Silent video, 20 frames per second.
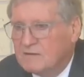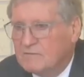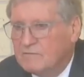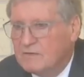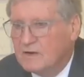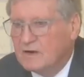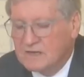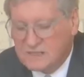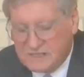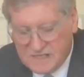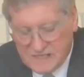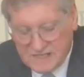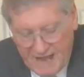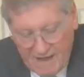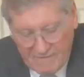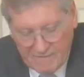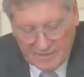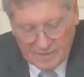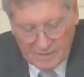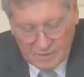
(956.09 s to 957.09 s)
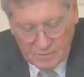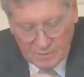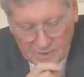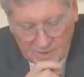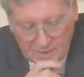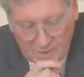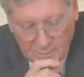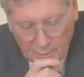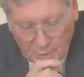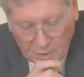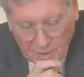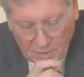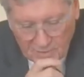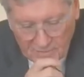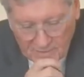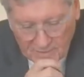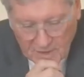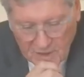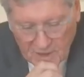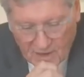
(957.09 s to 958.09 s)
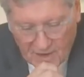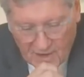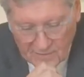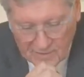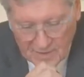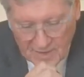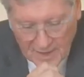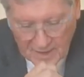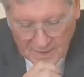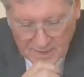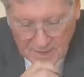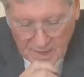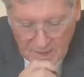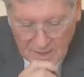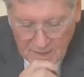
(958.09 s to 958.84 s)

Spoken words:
verse 7, when the book of the covenant